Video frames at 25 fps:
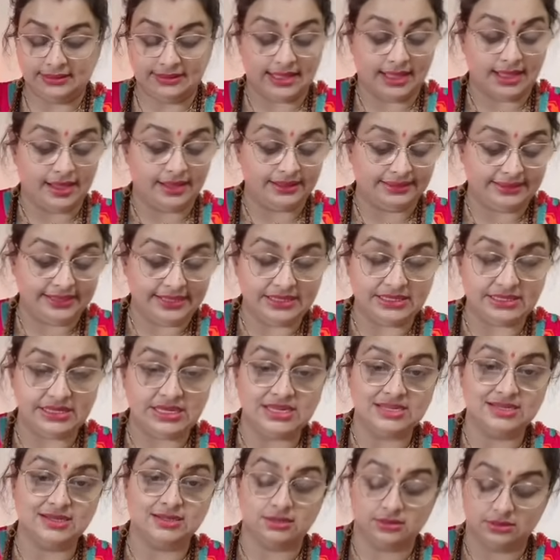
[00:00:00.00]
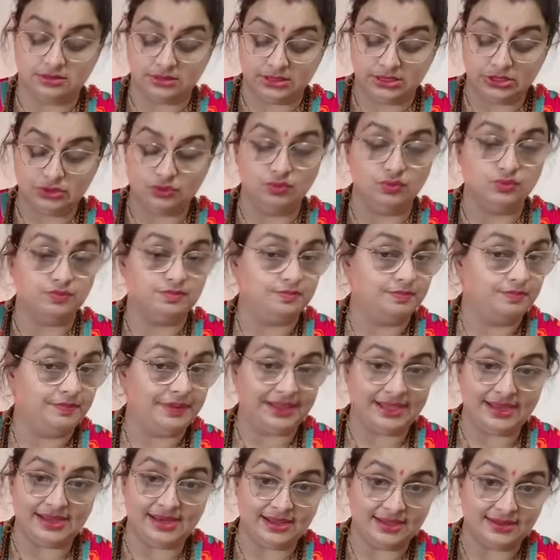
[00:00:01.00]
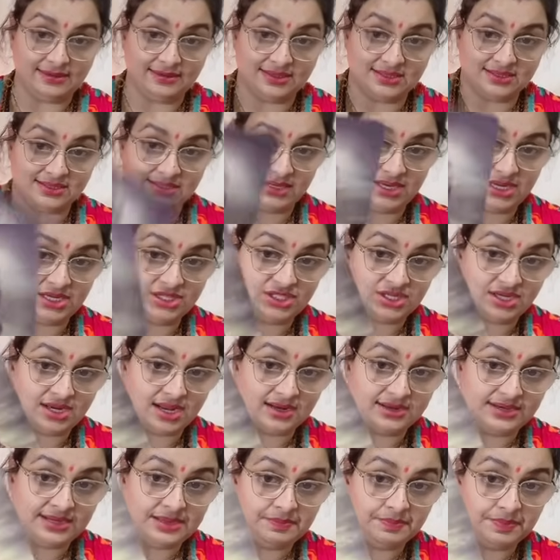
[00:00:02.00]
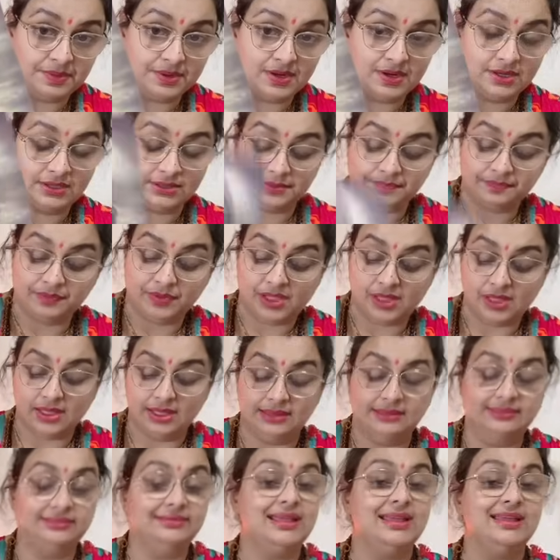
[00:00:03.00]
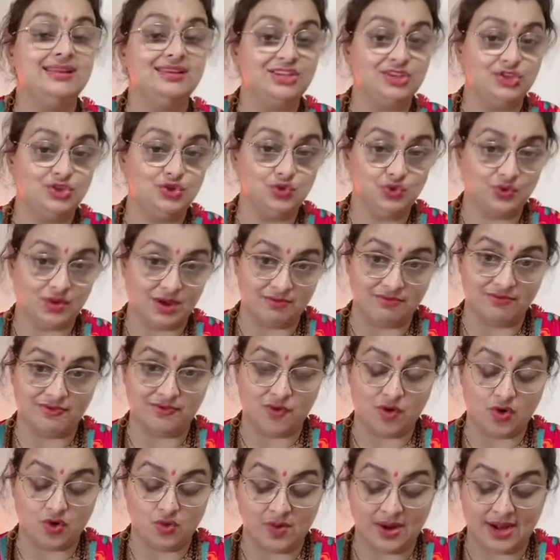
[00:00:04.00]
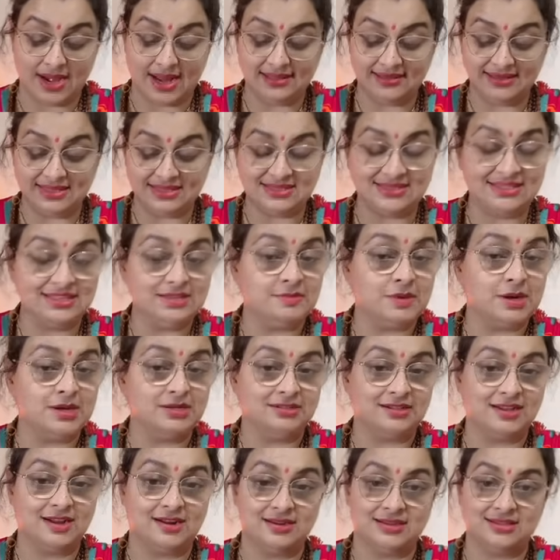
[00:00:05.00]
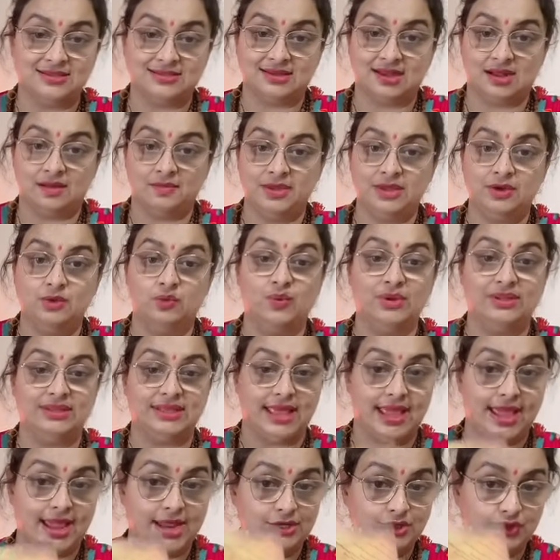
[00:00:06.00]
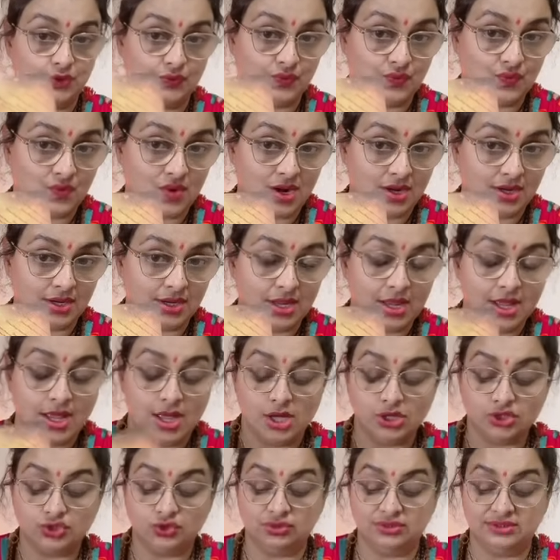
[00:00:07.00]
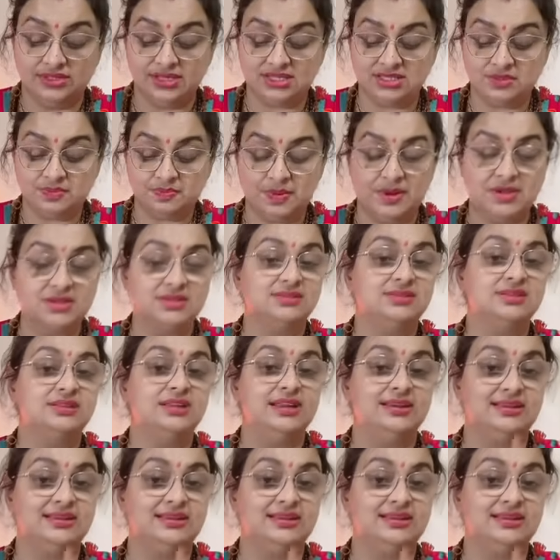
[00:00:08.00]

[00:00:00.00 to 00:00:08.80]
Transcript: uh, they need a new beginning in this connection a rebirth they need to come forward and this rebirth card is coming with eight of wand so this person